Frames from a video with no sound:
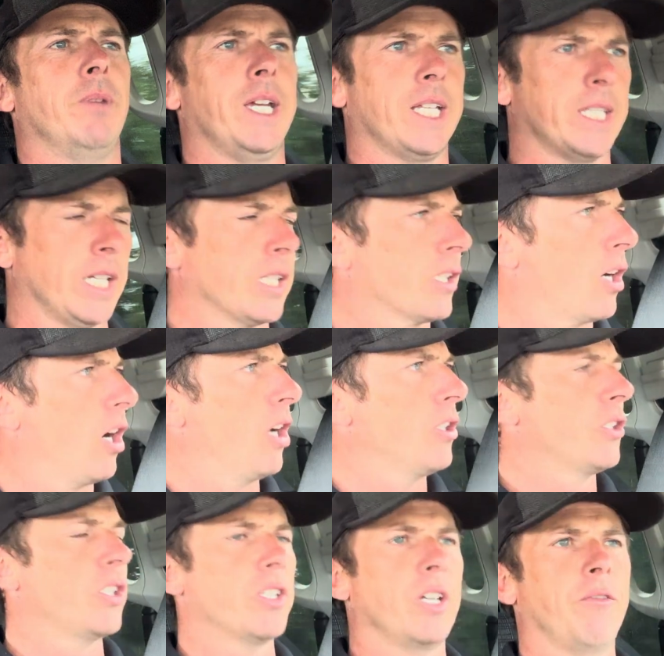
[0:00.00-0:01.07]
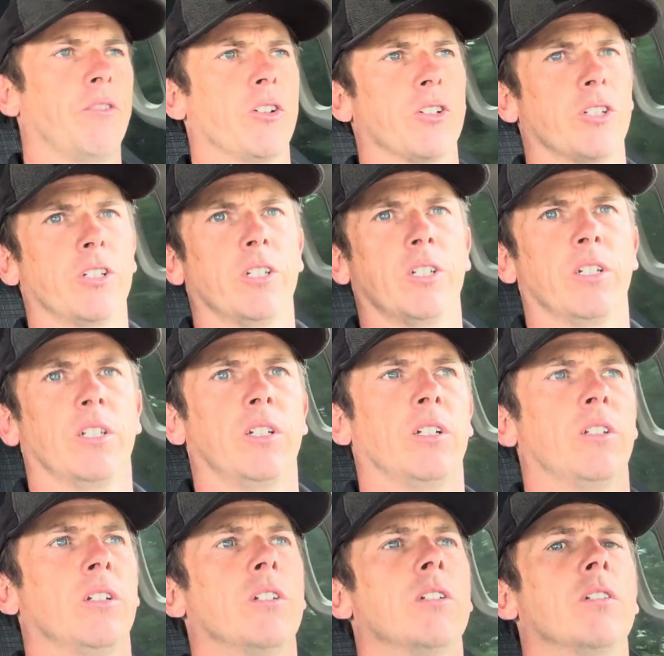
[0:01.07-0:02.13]
Make that conscious effort
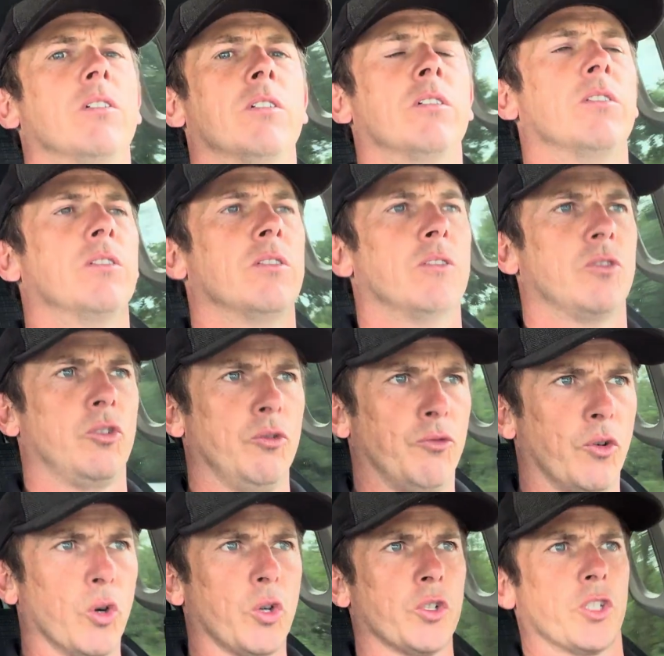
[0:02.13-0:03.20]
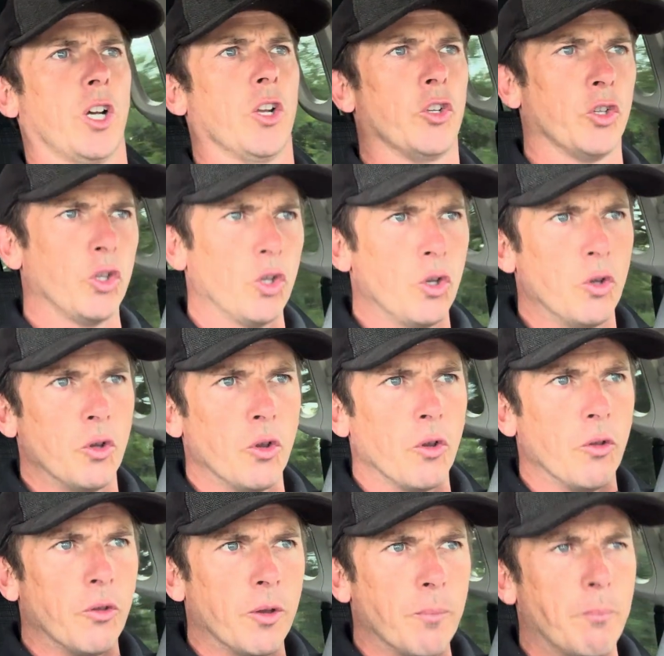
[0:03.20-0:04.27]
to focus on
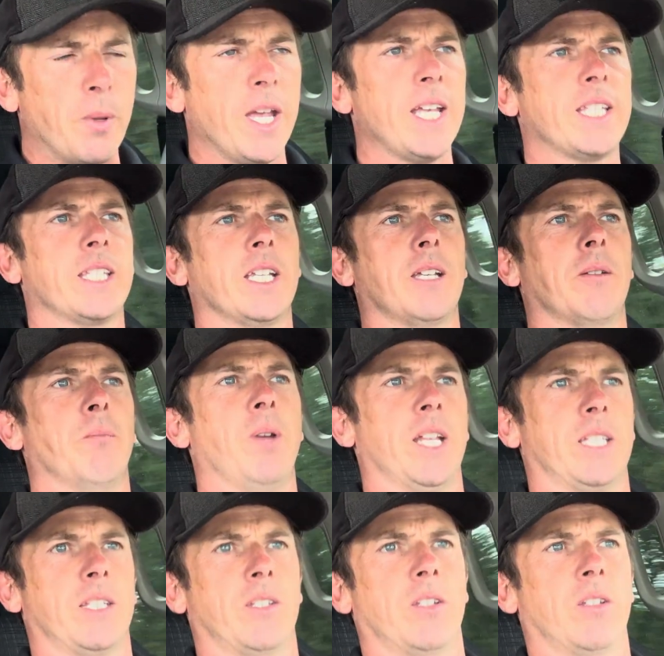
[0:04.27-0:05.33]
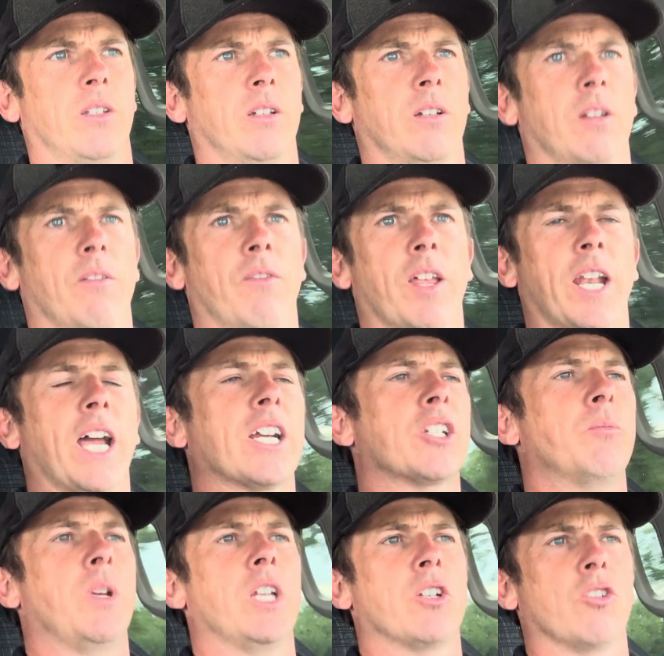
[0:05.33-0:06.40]
the basic bits that
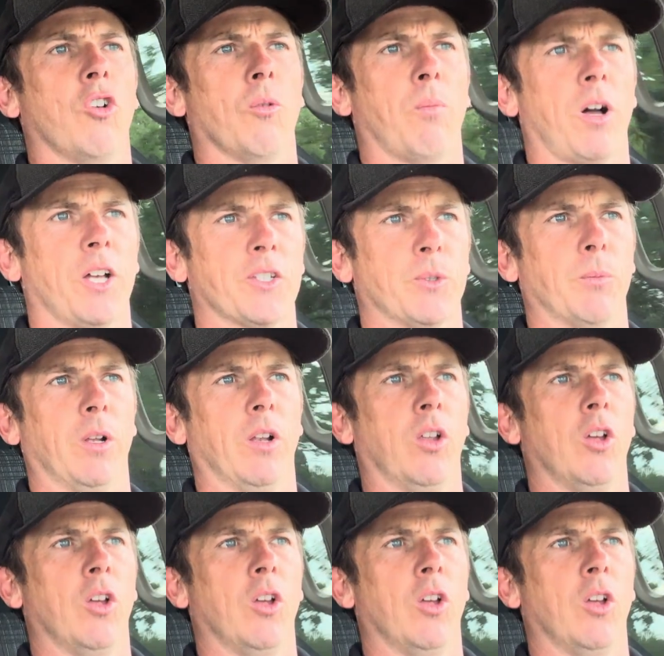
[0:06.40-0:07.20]
actually made it all possible.